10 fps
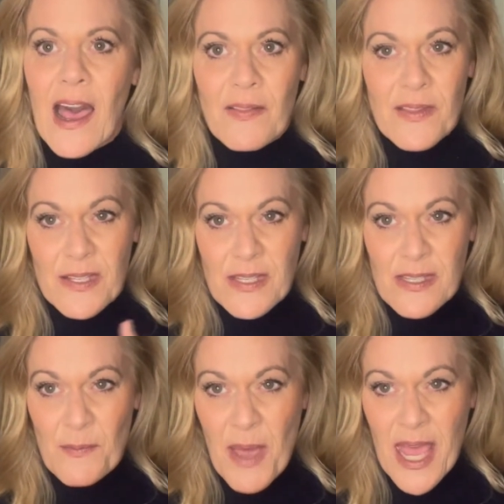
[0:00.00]
This is a
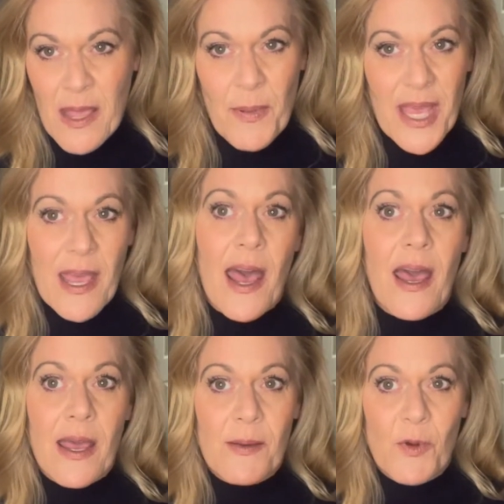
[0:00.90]
maybe.
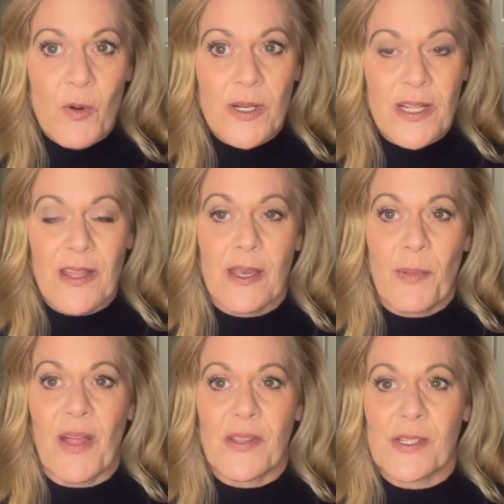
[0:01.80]
I'm going to think
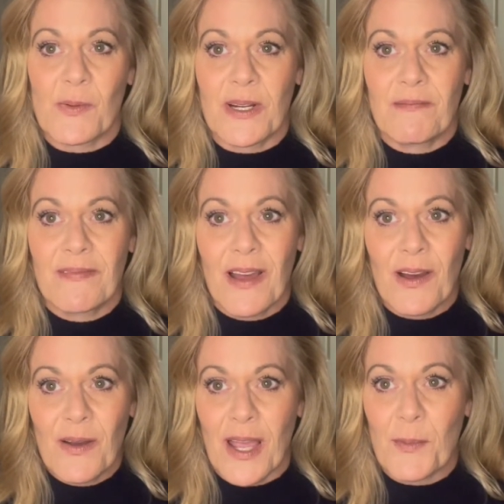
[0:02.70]
about this one.
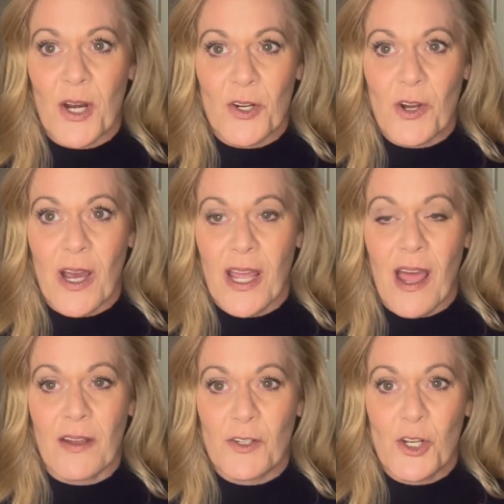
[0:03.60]
Okay, I'm going to try
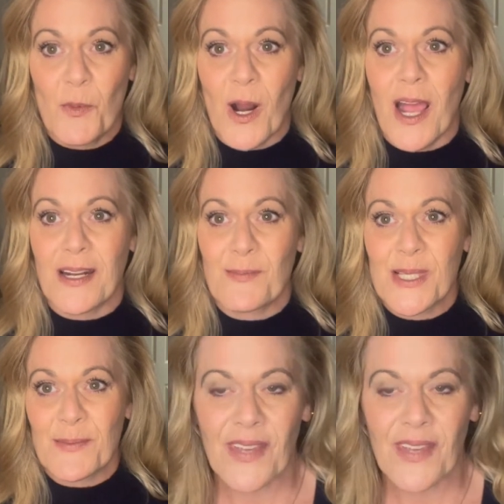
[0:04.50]
on two more items.